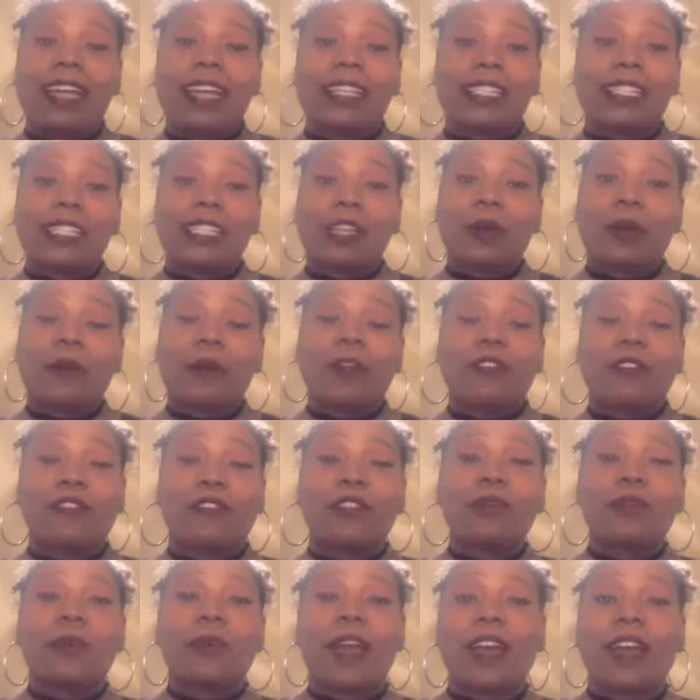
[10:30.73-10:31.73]
So if
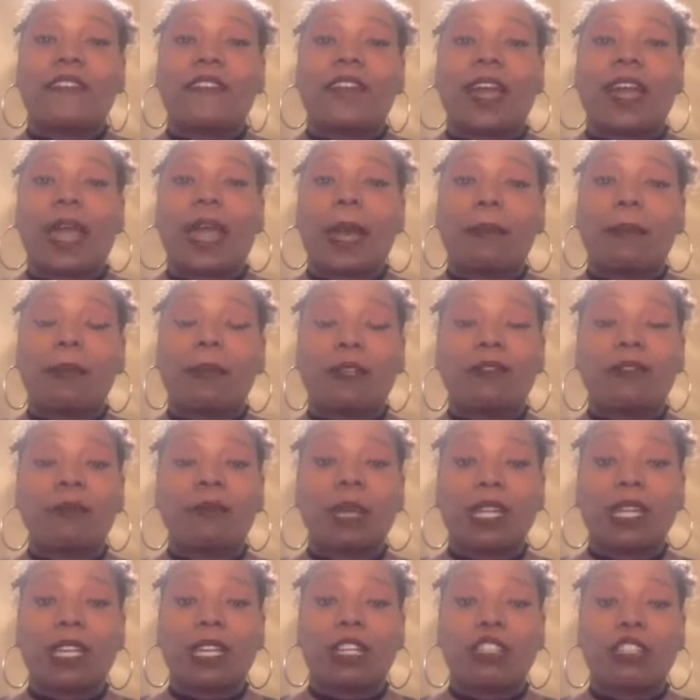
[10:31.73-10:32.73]
you have a habit of
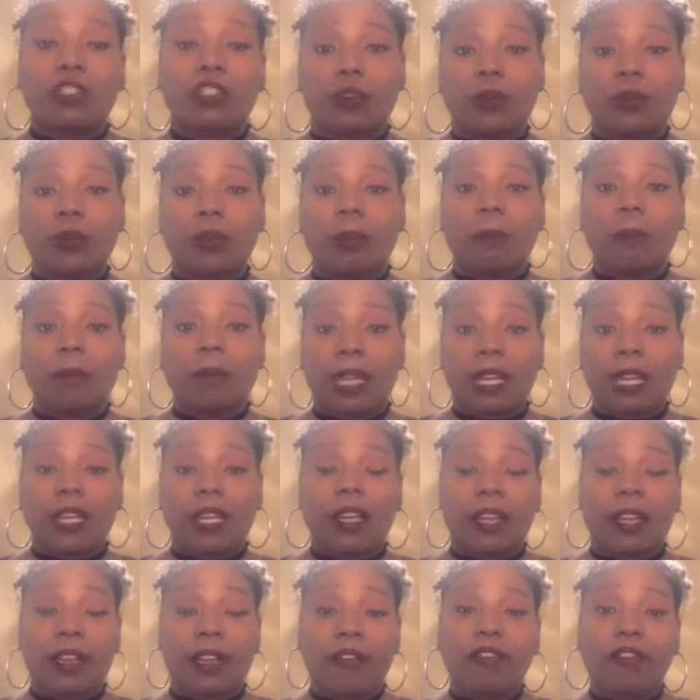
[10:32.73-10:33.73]
making your
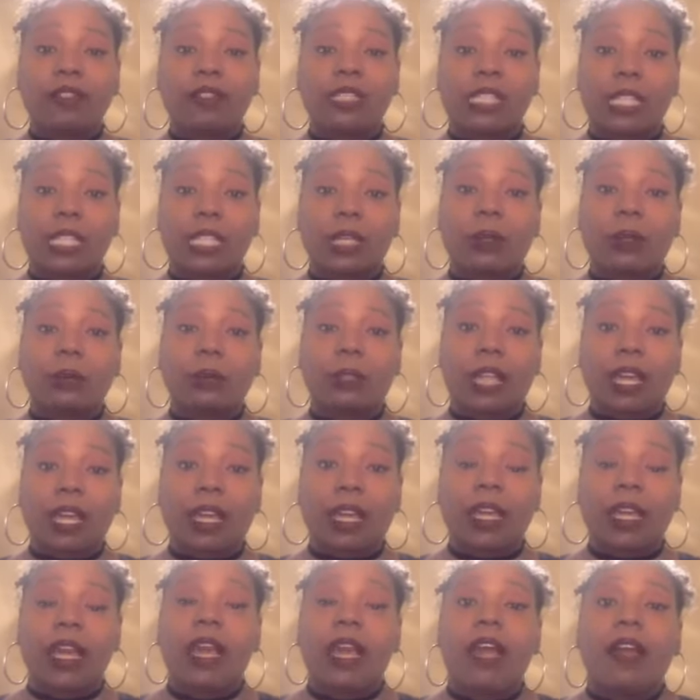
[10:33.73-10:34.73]
bed every single
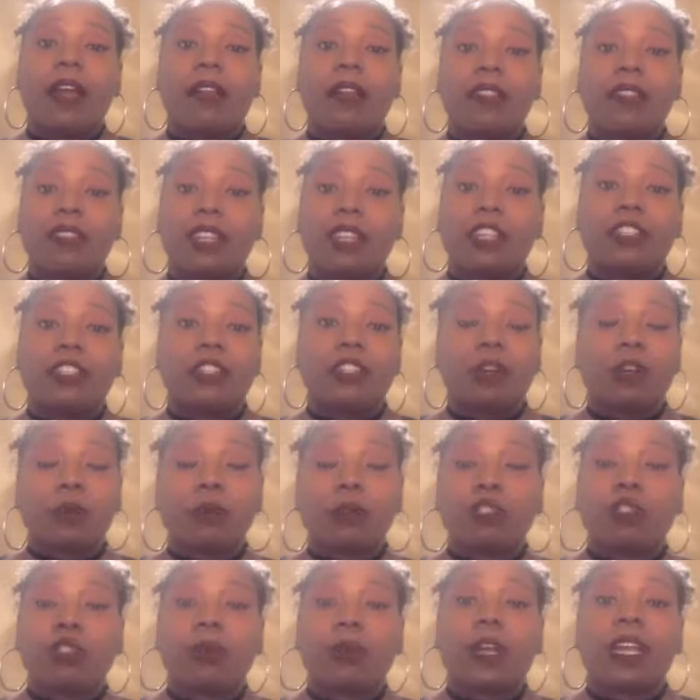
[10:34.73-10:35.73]
day, then
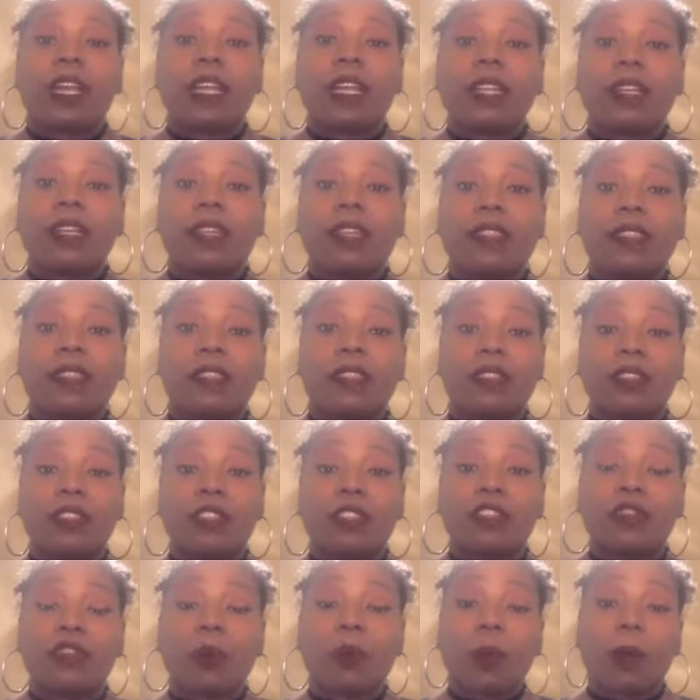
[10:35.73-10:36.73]
don't trade
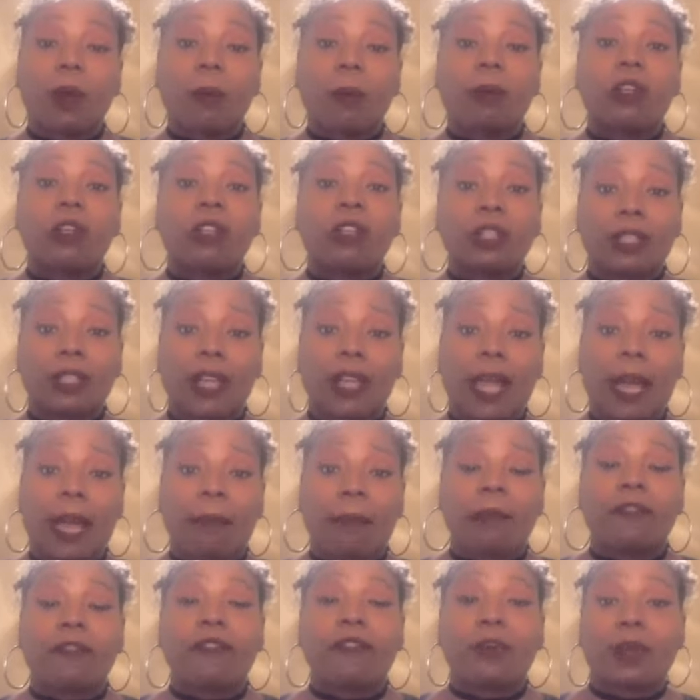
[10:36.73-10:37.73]
your good
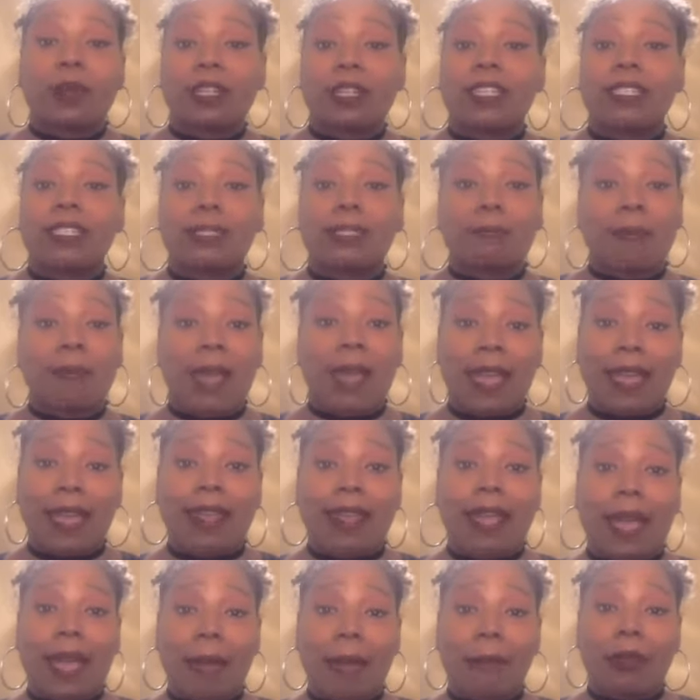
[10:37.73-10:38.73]
habit for his bad
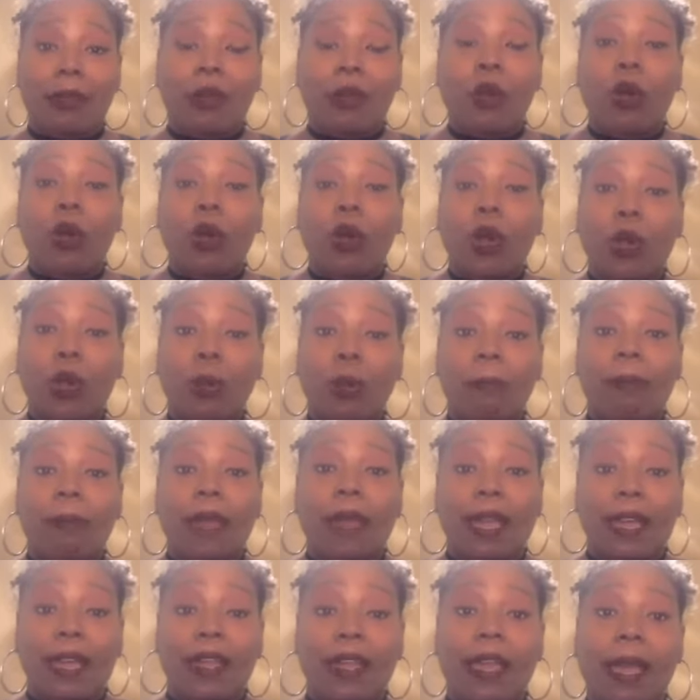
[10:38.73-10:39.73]
habit or her
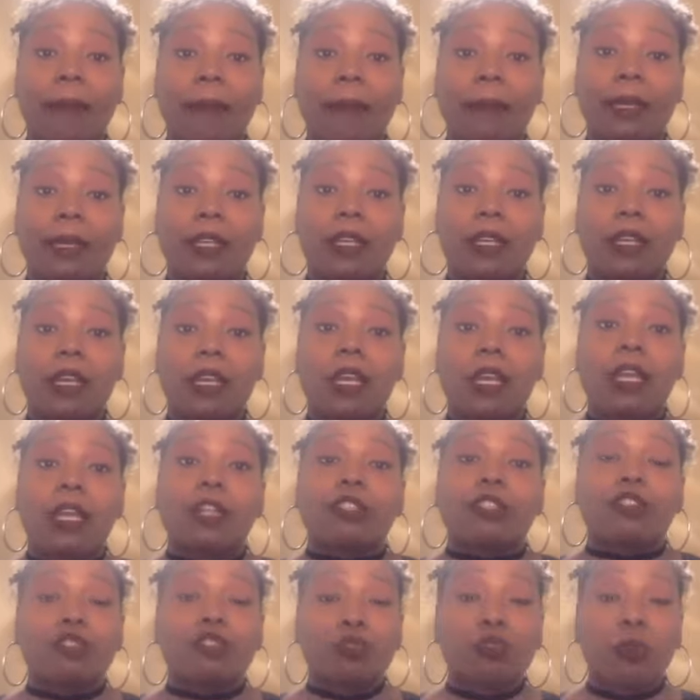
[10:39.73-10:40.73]
bad habit.
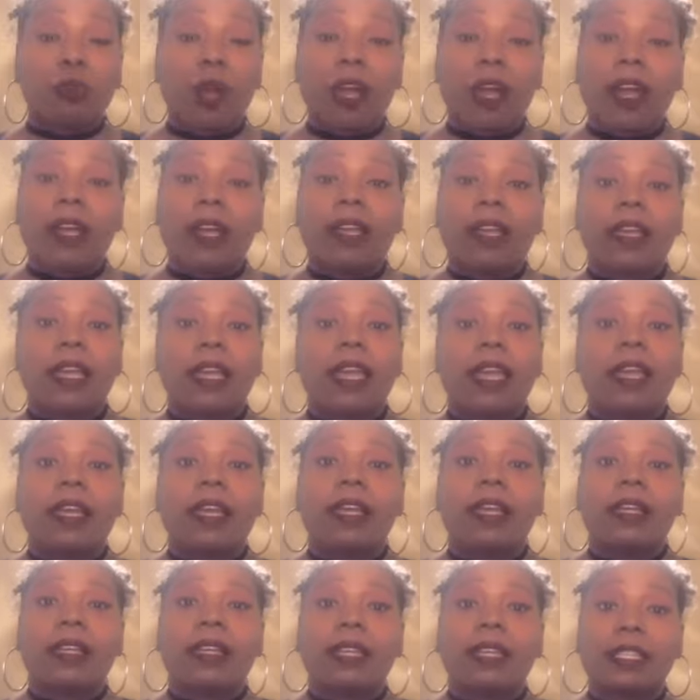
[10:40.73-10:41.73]
Try
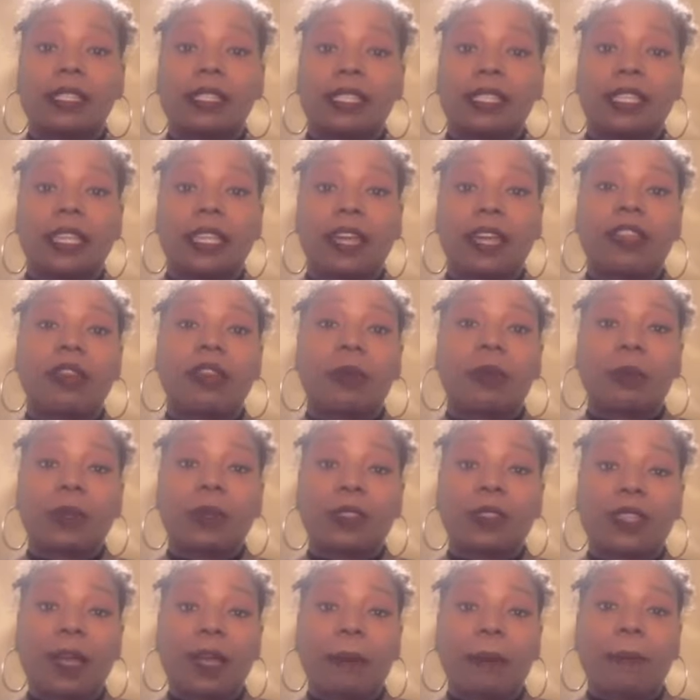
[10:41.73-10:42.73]
and get together
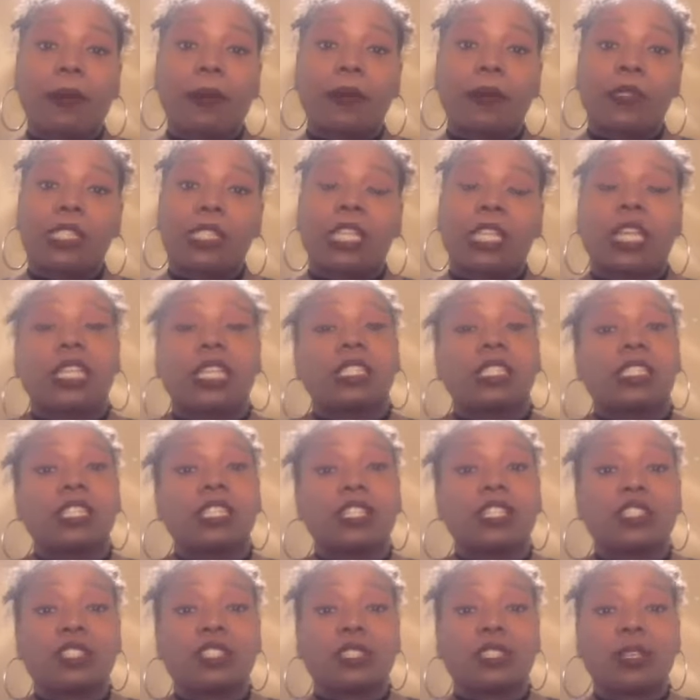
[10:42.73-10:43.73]
with that person and
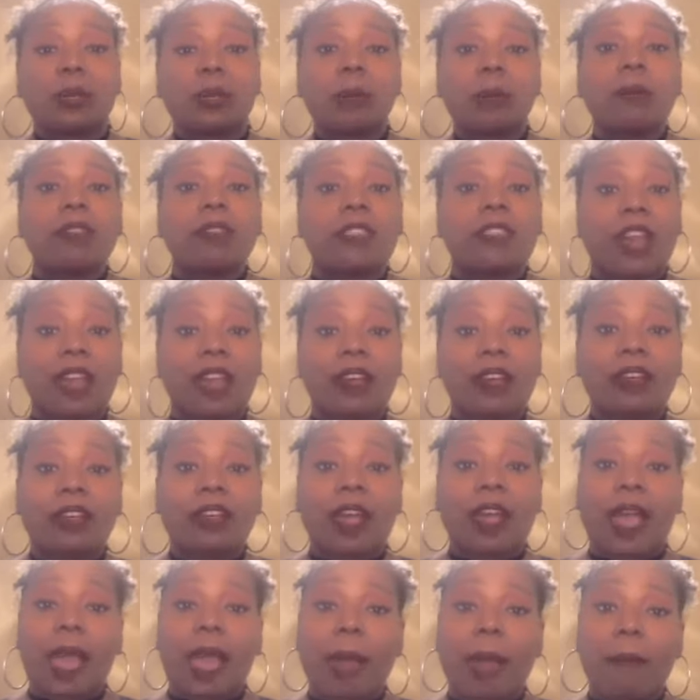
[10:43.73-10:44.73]
teach them that good
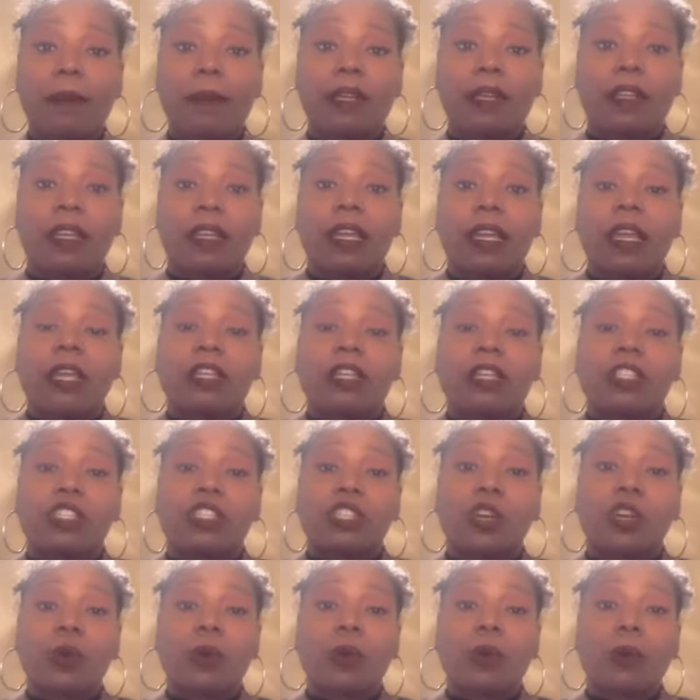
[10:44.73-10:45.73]
habit,
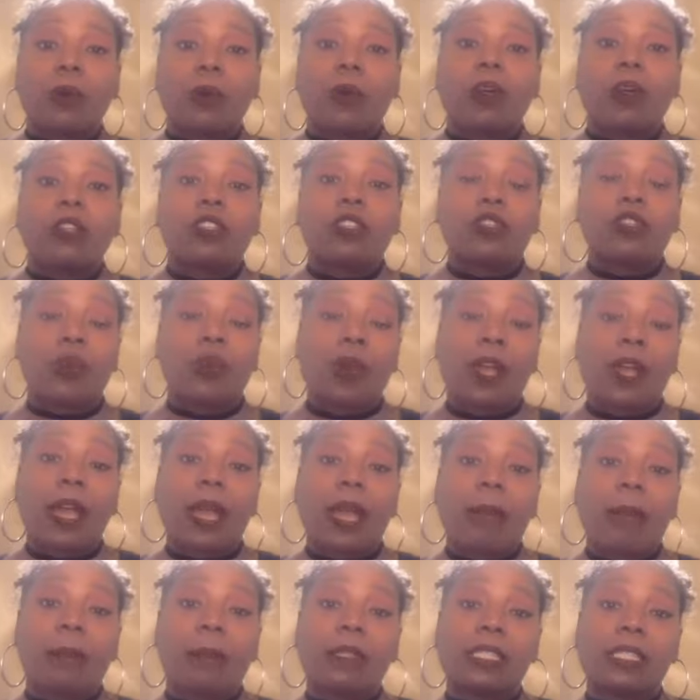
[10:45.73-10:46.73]
so your
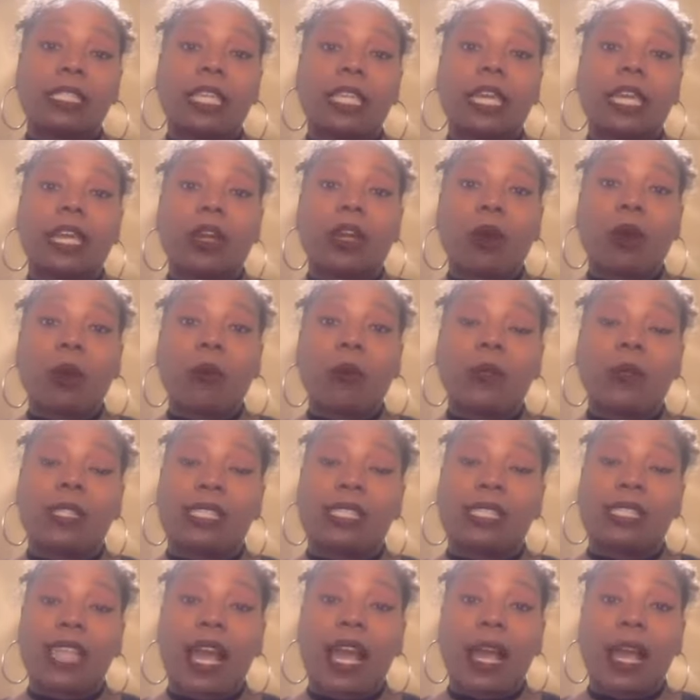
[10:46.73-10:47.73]
habits can
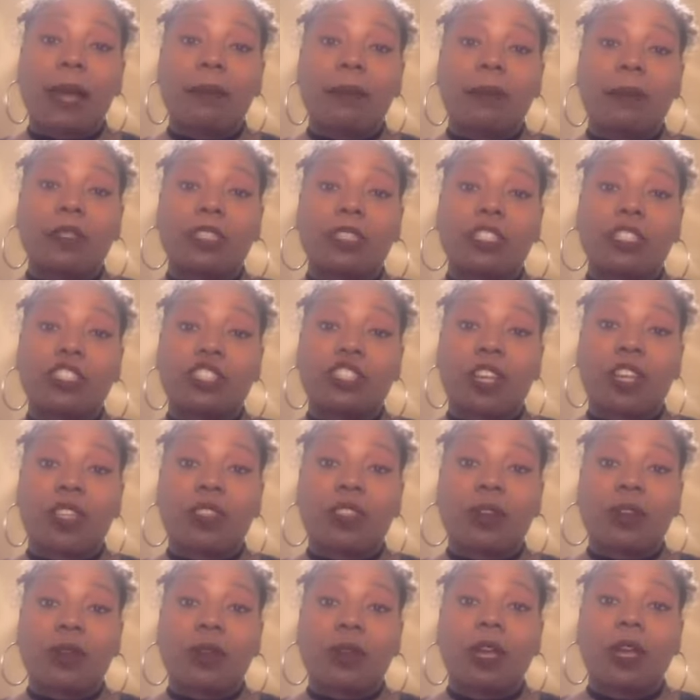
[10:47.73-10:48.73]
coincide with each
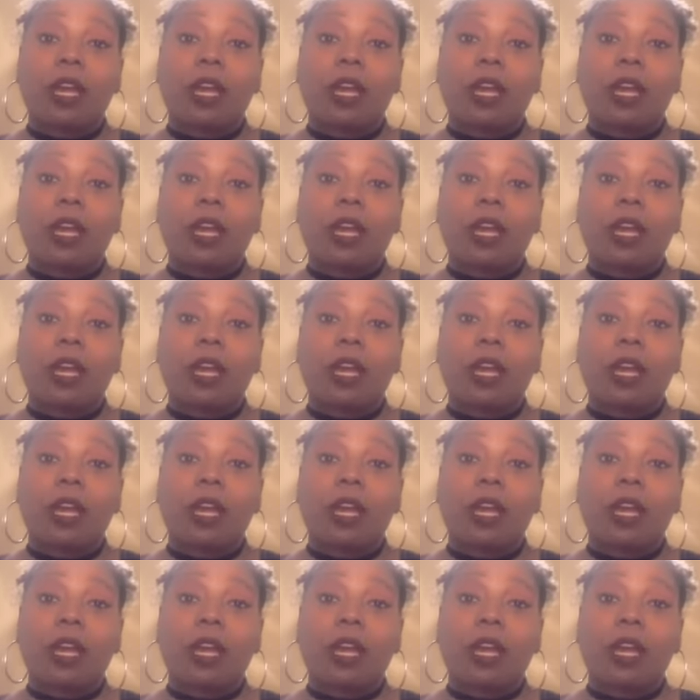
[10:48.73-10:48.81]
other.